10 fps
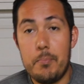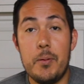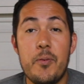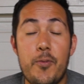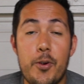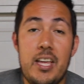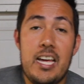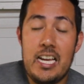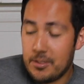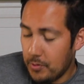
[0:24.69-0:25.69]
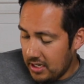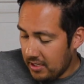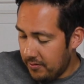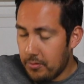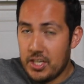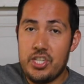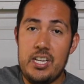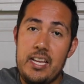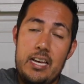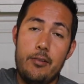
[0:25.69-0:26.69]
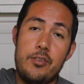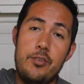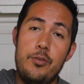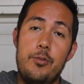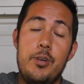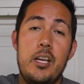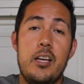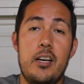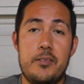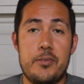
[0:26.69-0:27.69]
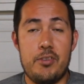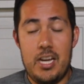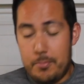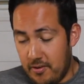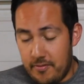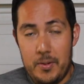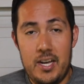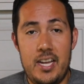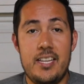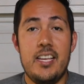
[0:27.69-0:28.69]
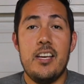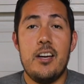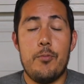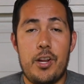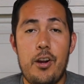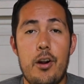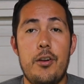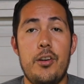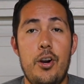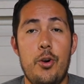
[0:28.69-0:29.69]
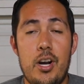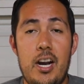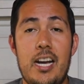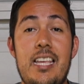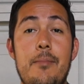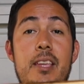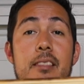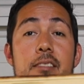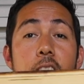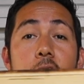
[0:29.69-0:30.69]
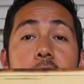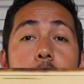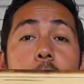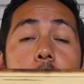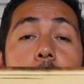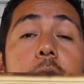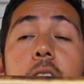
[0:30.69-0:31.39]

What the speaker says: But before that, I just wanted to give a quick shout out to a subscriber of mine, Ricardo. He made this awesome